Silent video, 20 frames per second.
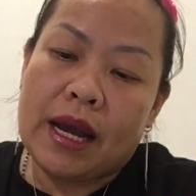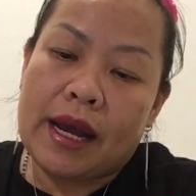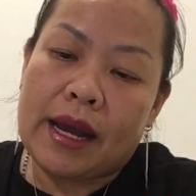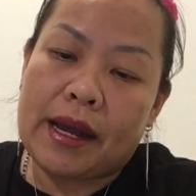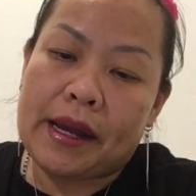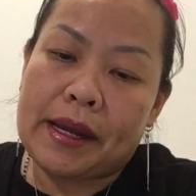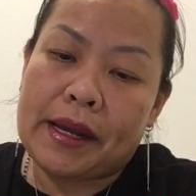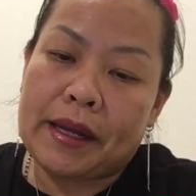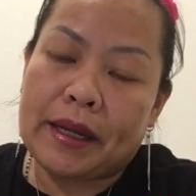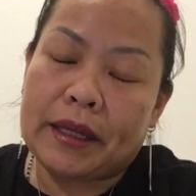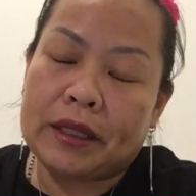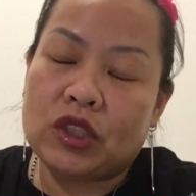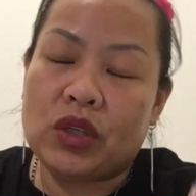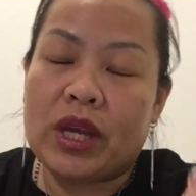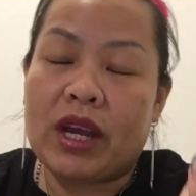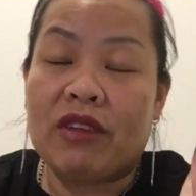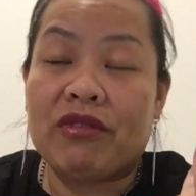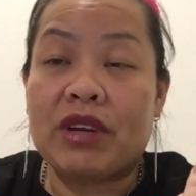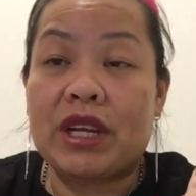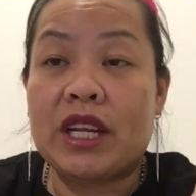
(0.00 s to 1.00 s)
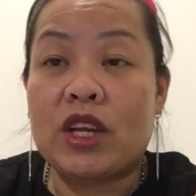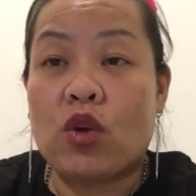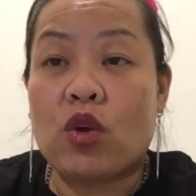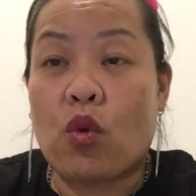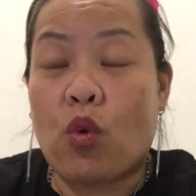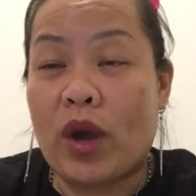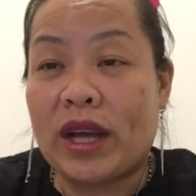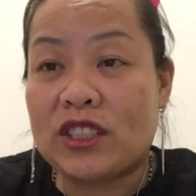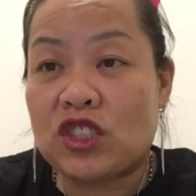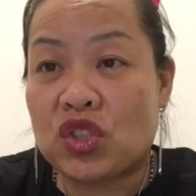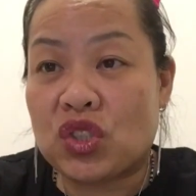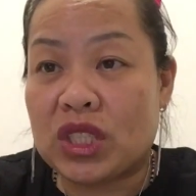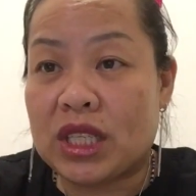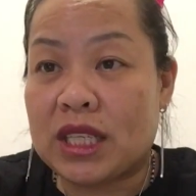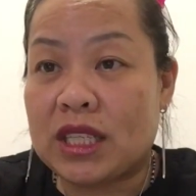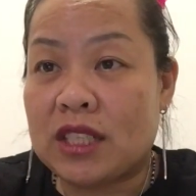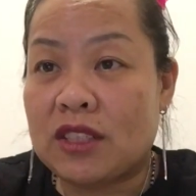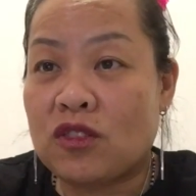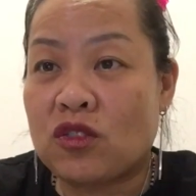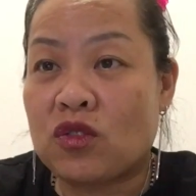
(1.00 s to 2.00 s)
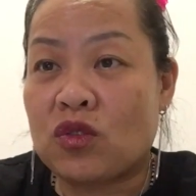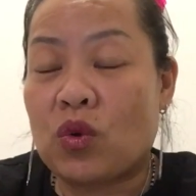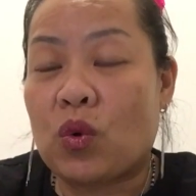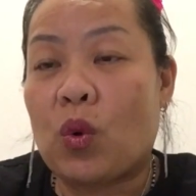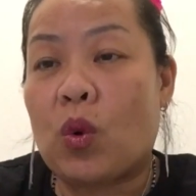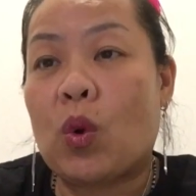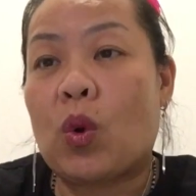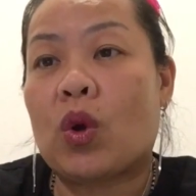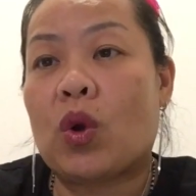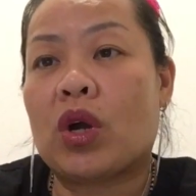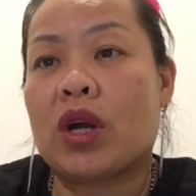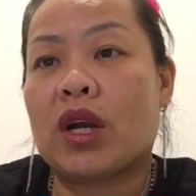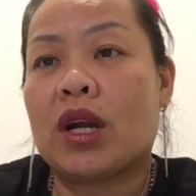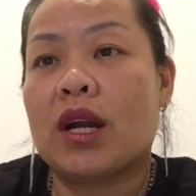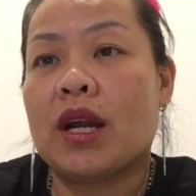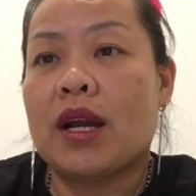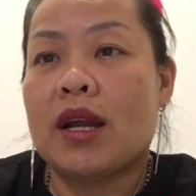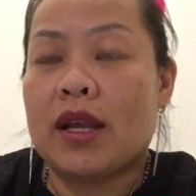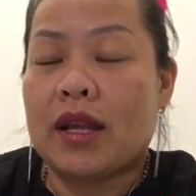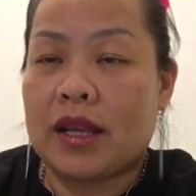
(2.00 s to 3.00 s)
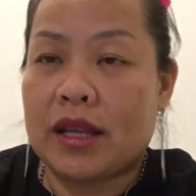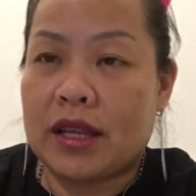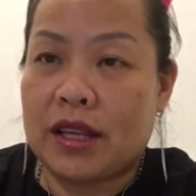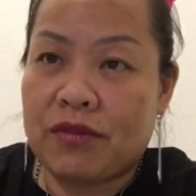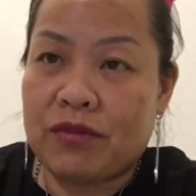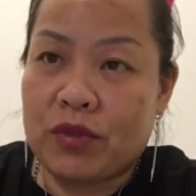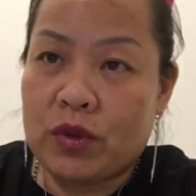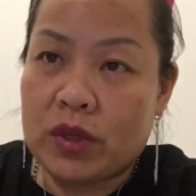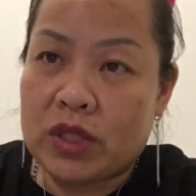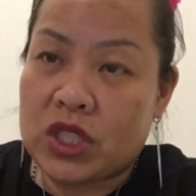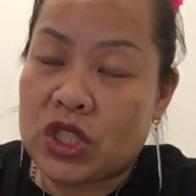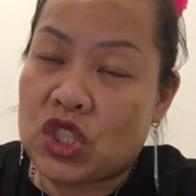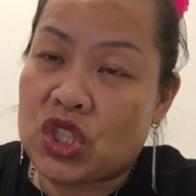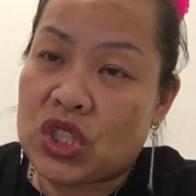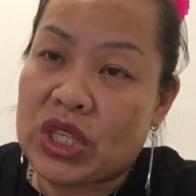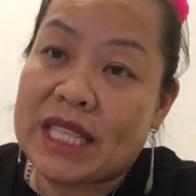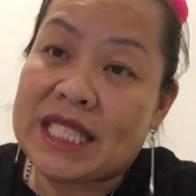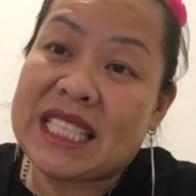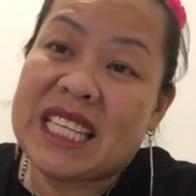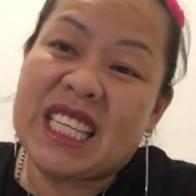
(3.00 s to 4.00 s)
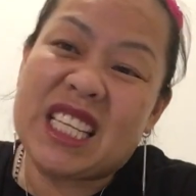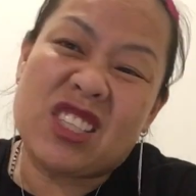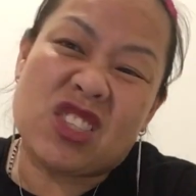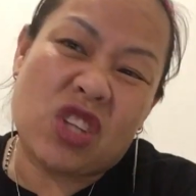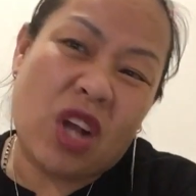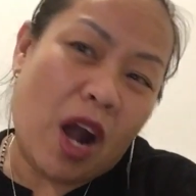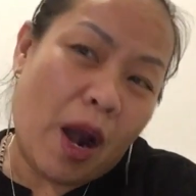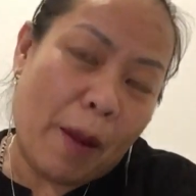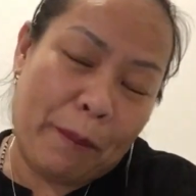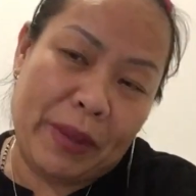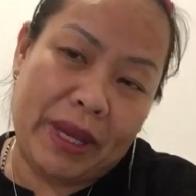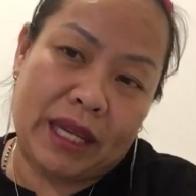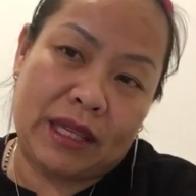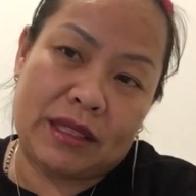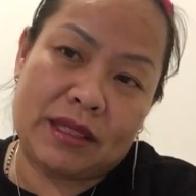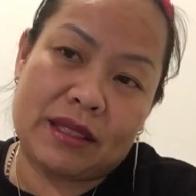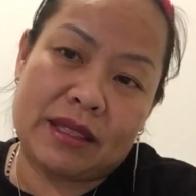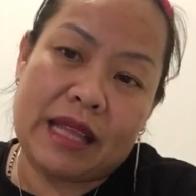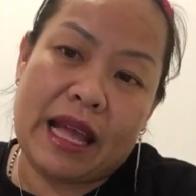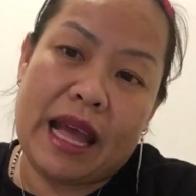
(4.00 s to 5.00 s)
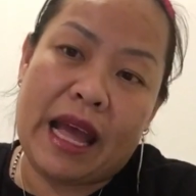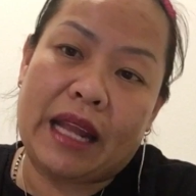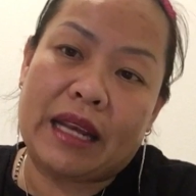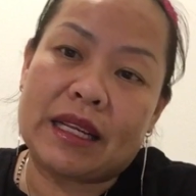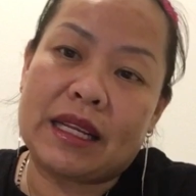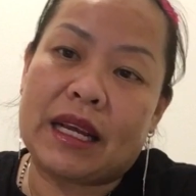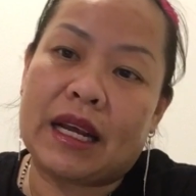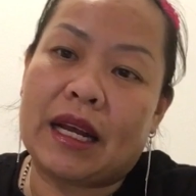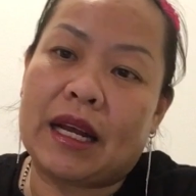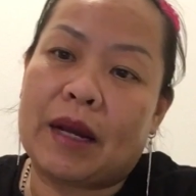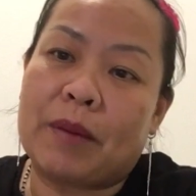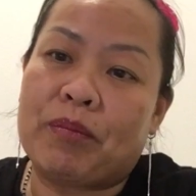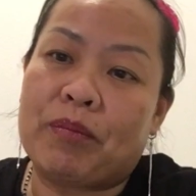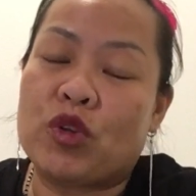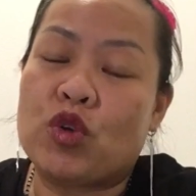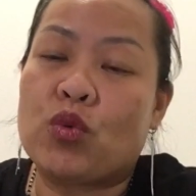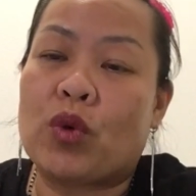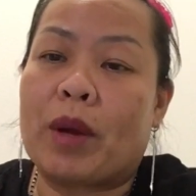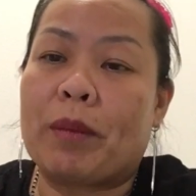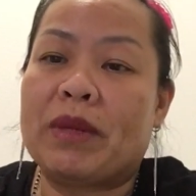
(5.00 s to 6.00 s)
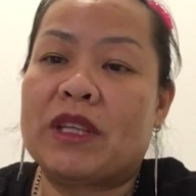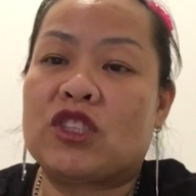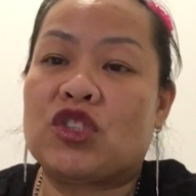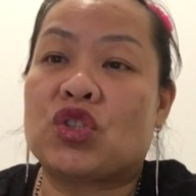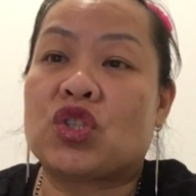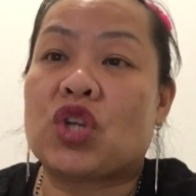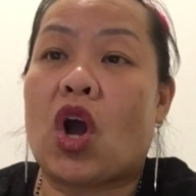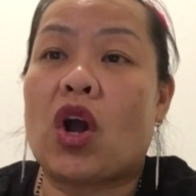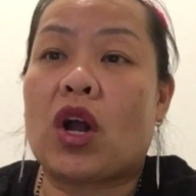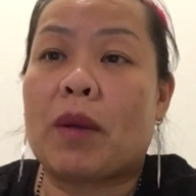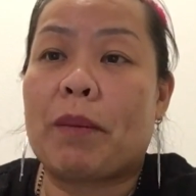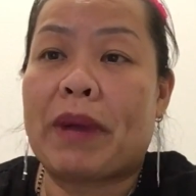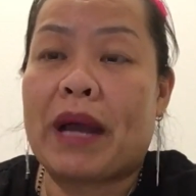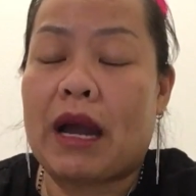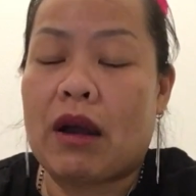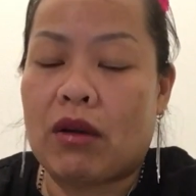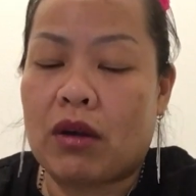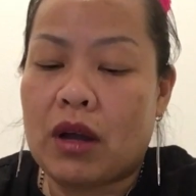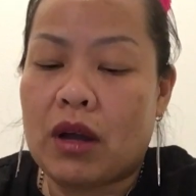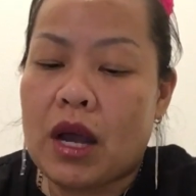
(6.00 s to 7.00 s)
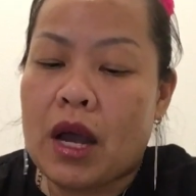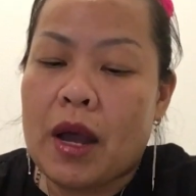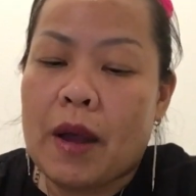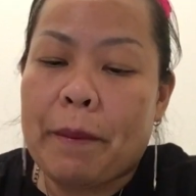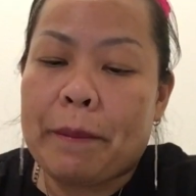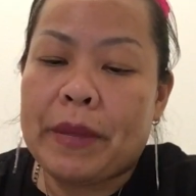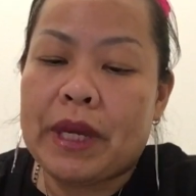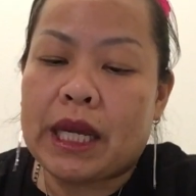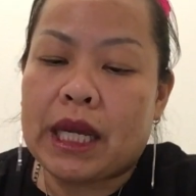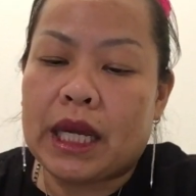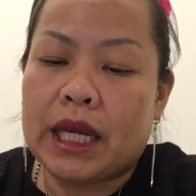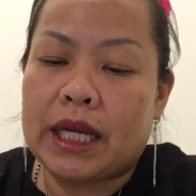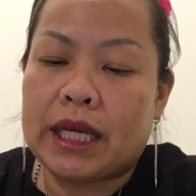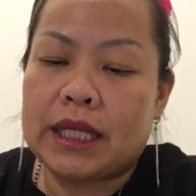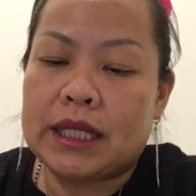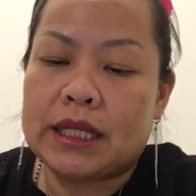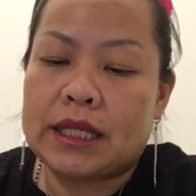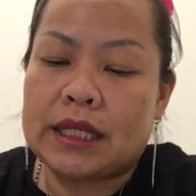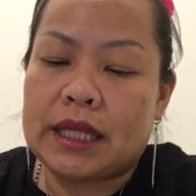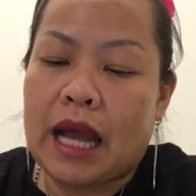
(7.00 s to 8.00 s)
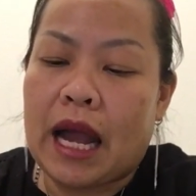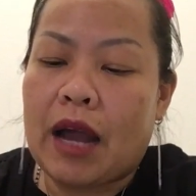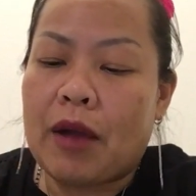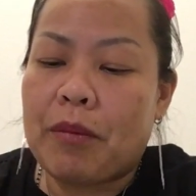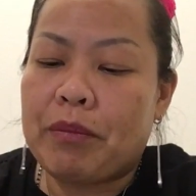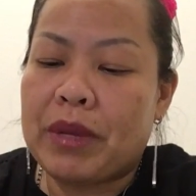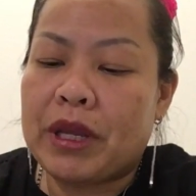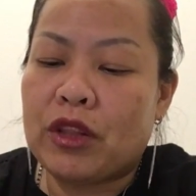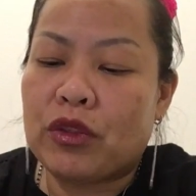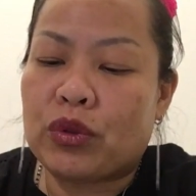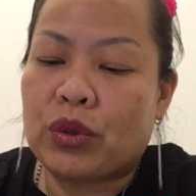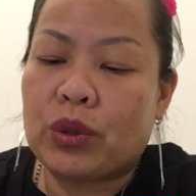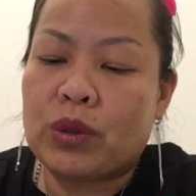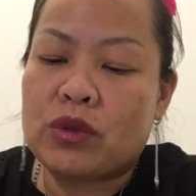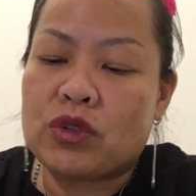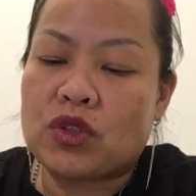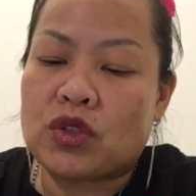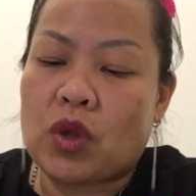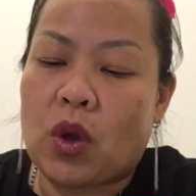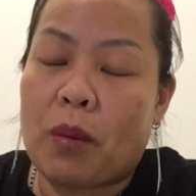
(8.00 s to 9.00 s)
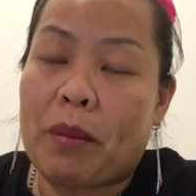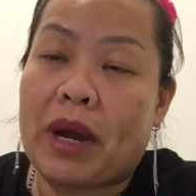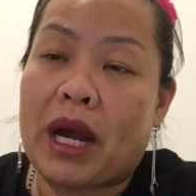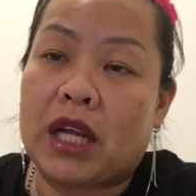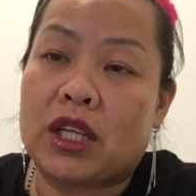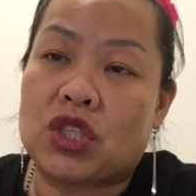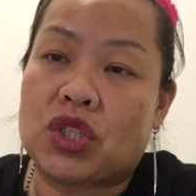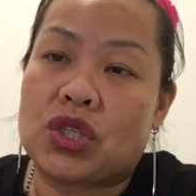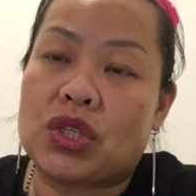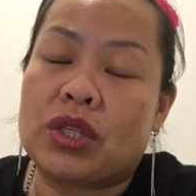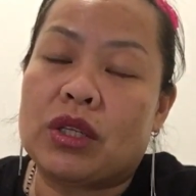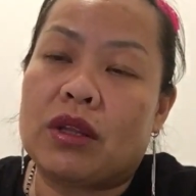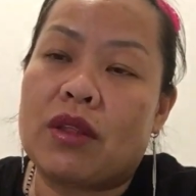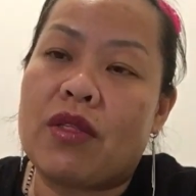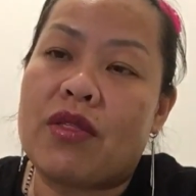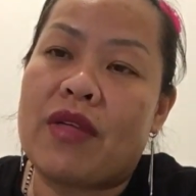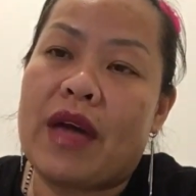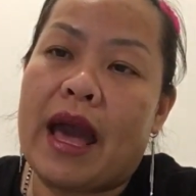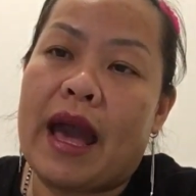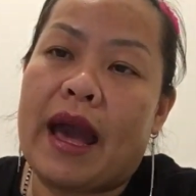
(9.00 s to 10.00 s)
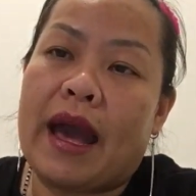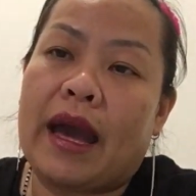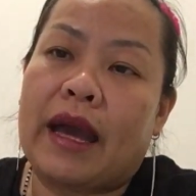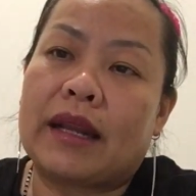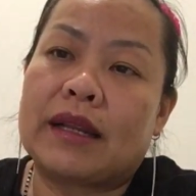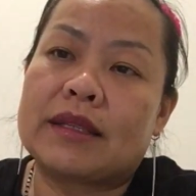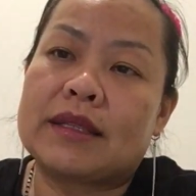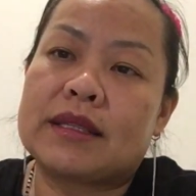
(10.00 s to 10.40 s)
You have any questions, or if you suggest any topics that you want me to talk about, because I've been through so much that